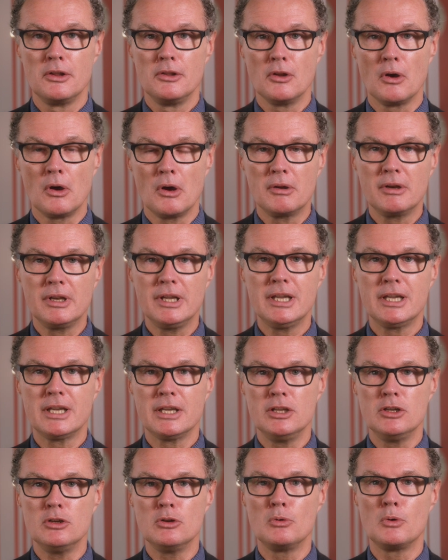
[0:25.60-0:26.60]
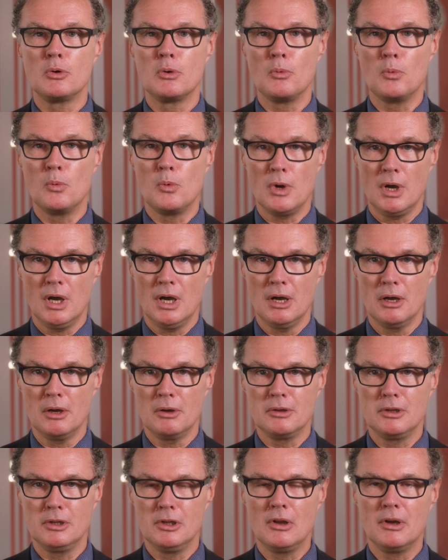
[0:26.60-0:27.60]
Not only can you
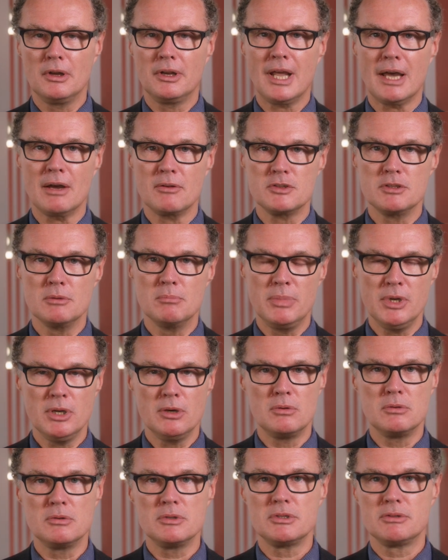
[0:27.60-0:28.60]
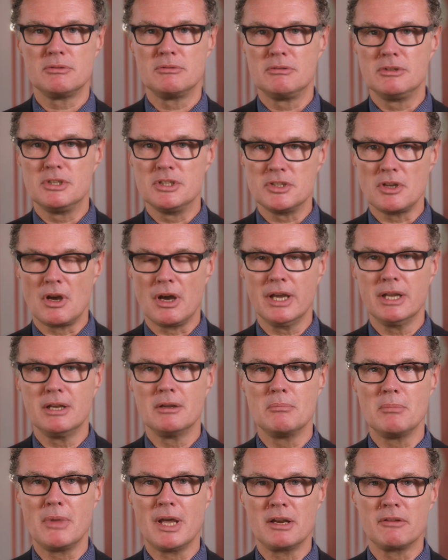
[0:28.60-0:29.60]
learn how to build, design
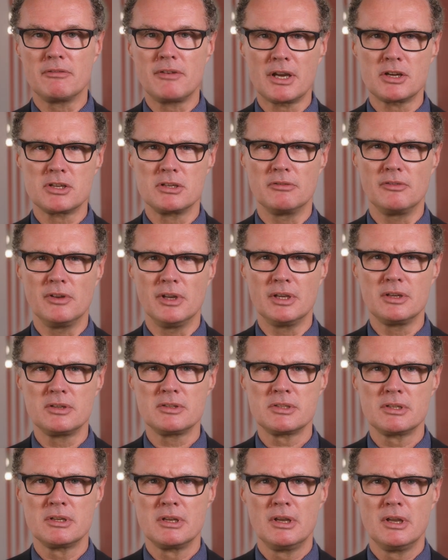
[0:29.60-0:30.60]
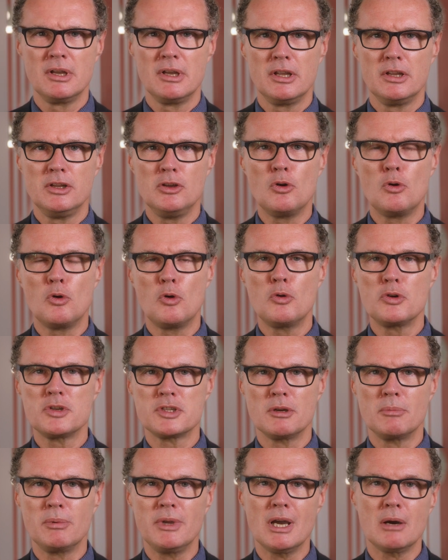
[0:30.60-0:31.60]
and manufacture things, you'll
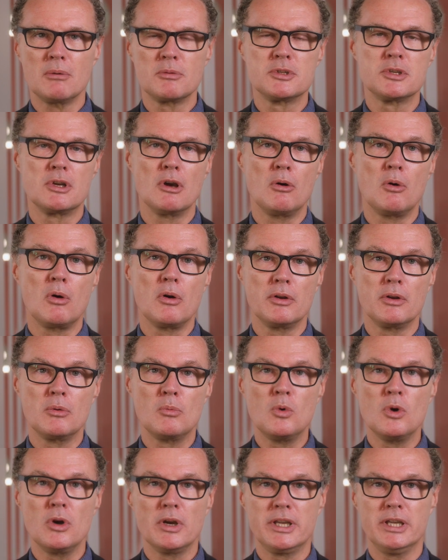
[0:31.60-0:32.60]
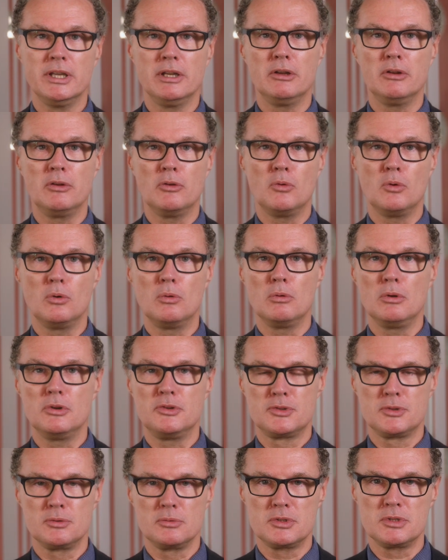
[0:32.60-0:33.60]
also be able to go on and work in all
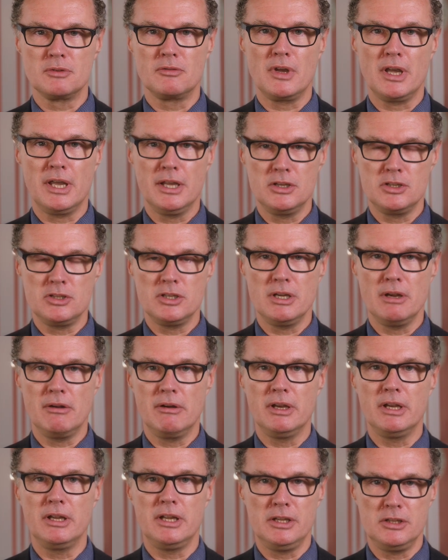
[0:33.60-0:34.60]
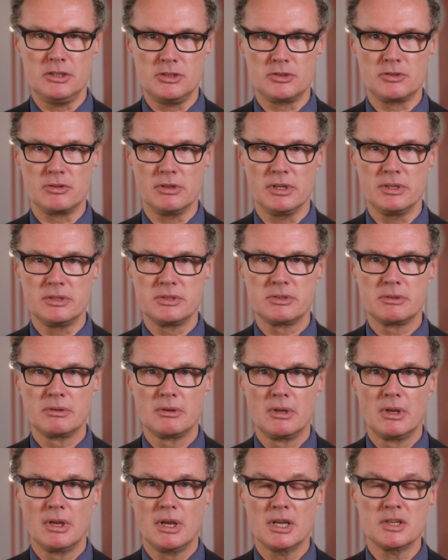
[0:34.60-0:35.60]
sorts of engineering industries,
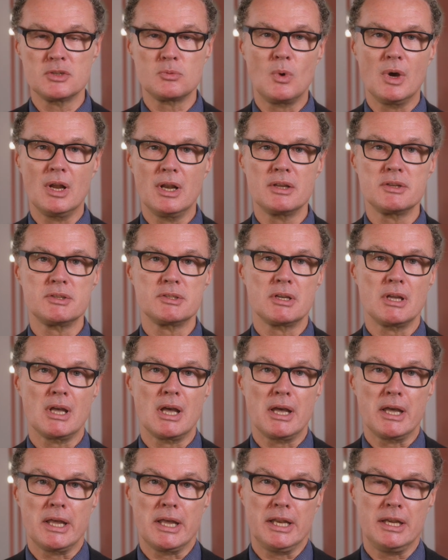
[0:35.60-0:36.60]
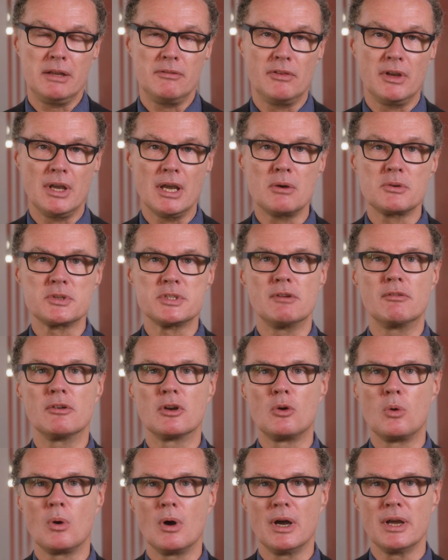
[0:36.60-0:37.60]
as well as anything else that
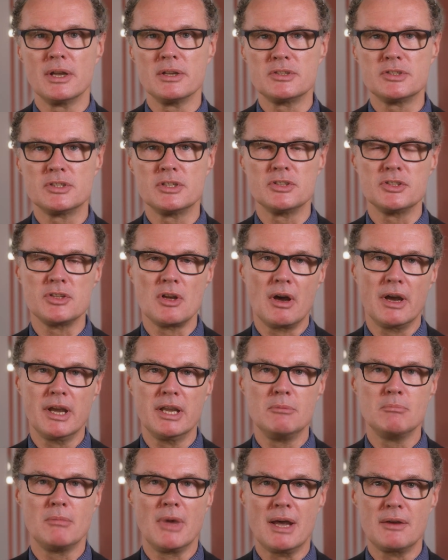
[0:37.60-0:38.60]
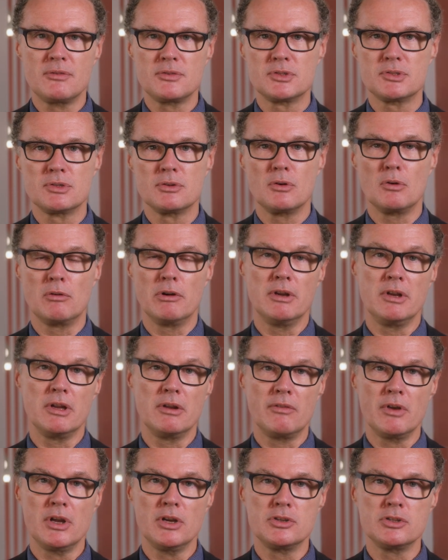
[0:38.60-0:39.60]
requires design, maths or
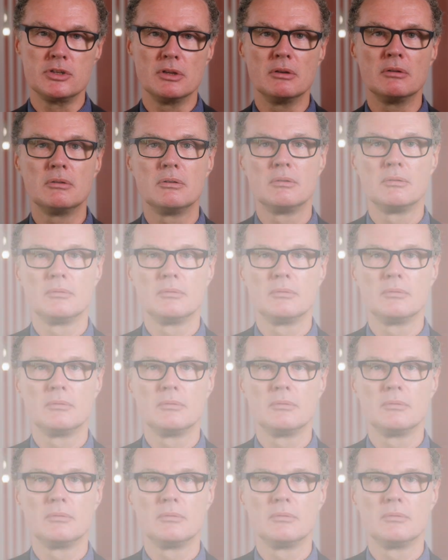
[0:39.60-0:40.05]
innovation.